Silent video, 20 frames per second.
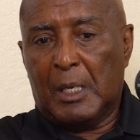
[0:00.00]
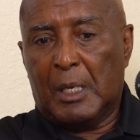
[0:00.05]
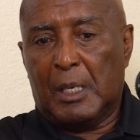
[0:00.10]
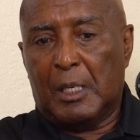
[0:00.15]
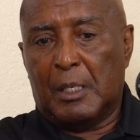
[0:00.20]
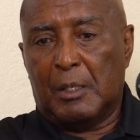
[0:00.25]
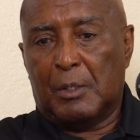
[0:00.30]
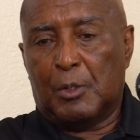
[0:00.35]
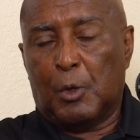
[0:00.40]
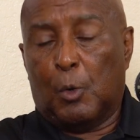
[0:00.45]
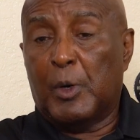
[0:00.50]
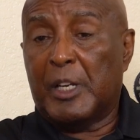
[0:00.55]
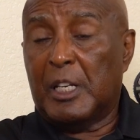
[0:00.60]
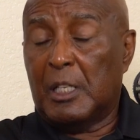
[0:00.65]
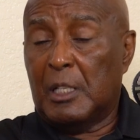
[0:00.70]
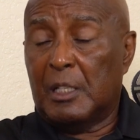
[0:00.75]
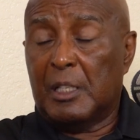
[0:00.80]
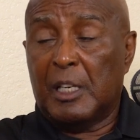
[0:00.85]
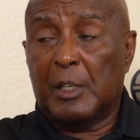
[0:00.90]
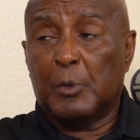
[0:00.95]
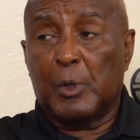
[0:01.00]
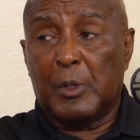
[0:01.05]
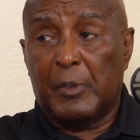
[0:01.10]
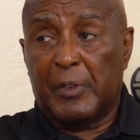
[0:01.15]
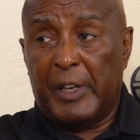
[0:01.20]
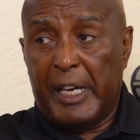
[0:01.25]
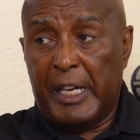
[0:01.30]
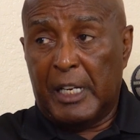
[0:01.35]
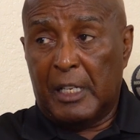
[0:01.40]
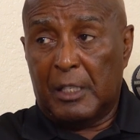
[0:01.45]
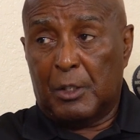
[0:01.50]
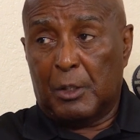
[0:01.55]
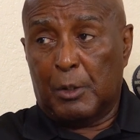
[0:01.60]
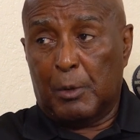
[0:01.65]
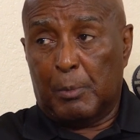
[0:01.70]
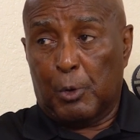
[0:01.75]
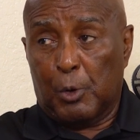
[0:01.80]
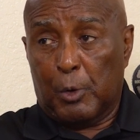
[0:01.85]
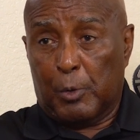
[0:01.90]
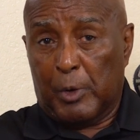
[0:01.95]
And so one of the things we've added to
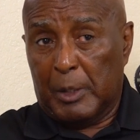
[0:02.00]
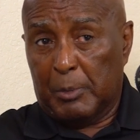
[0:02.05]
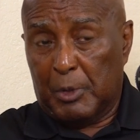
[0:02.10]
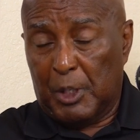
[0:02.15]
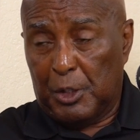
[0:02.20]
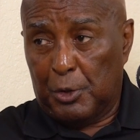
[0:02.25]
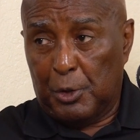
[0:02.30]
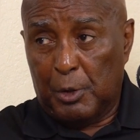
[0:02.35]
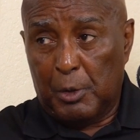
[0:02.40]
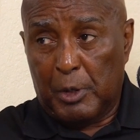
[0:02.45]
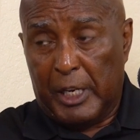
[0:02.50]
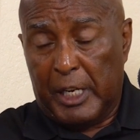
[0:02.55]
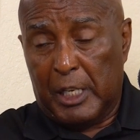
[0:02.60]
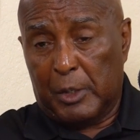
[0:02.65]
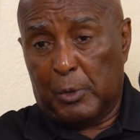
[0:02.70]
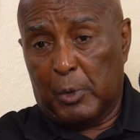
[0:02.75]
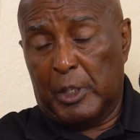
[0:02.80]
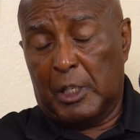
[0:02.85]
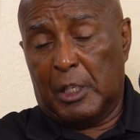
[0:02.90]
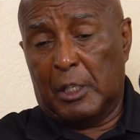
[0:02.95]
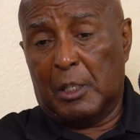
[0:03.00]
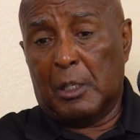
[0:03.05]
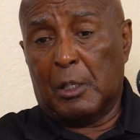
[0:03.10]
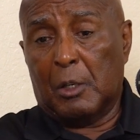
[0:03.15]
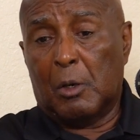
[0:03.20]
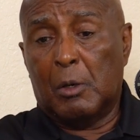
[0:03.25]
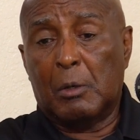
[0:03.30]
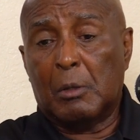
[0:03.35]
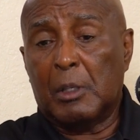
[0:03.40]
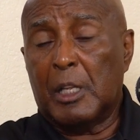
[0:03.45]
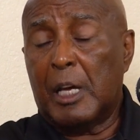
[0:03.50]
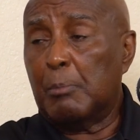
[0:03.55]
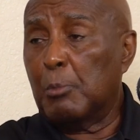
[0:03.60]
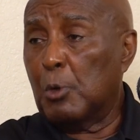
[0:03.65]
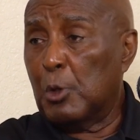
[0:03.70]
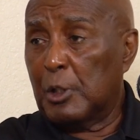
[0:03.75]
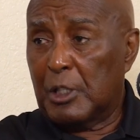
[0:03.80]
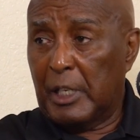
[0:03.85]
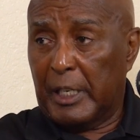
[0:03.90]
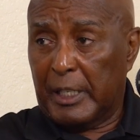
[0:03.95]
the program since you guys were in it is a whole lot
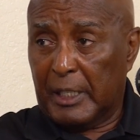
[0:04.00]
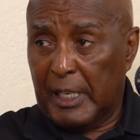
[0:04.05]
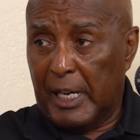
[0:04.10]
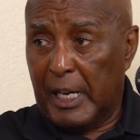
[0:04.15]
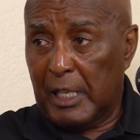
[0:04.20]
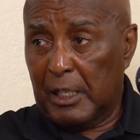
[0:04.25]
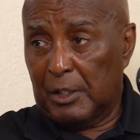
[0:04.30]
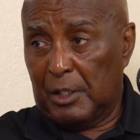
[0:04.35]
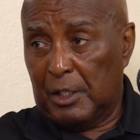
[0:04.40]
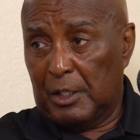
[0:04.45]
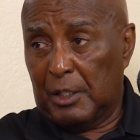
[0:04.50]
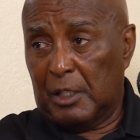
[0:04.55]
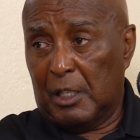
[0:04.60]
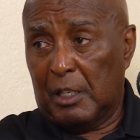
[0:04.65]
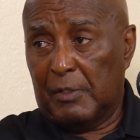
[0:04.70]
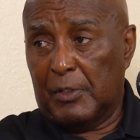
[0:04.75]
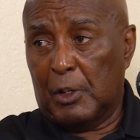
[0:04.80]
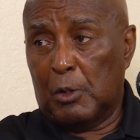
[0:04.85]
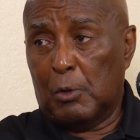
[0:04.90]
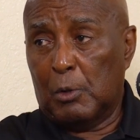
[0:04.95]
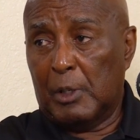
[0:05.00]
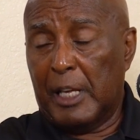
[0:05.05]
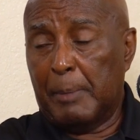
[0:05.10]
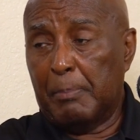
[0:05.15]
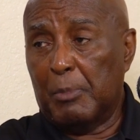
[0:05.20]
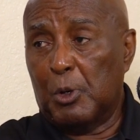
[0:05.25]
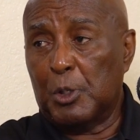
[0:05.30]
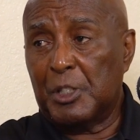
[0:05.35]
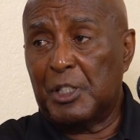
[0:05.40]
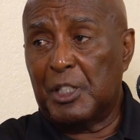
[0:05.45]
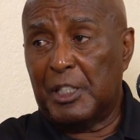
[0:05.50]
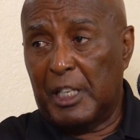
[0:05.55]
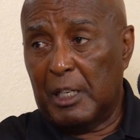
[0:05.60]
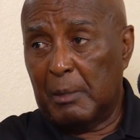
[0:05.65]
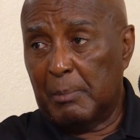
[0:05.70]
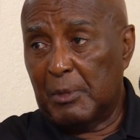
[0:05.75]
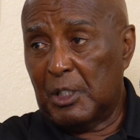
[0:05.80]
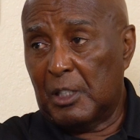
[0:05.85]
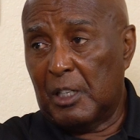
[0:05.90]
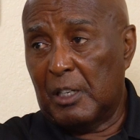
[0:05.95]
more technology stuff, a whole lot more
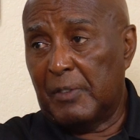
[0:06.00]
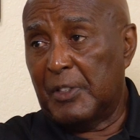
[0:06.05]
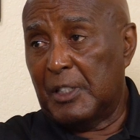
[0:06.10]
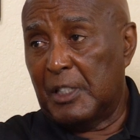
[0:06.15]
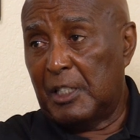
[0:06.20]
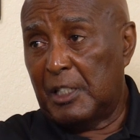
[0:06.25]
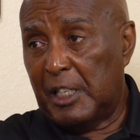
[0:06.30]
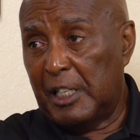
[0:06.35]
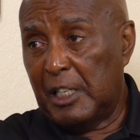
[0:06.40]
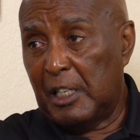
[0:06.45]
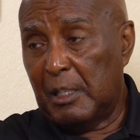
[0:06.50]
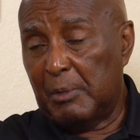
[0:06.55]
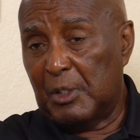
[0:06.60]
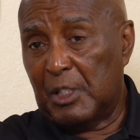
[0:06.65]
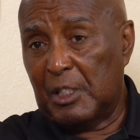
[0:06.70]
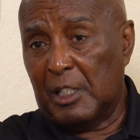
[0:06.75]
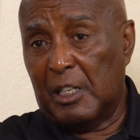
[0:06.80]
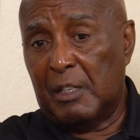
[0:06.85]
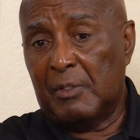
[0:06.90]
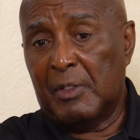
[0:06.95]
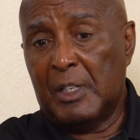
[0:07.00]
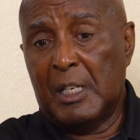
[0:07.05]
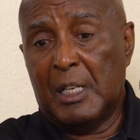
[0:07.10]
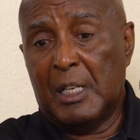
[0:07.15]
STEM stuff and STEAM stuff.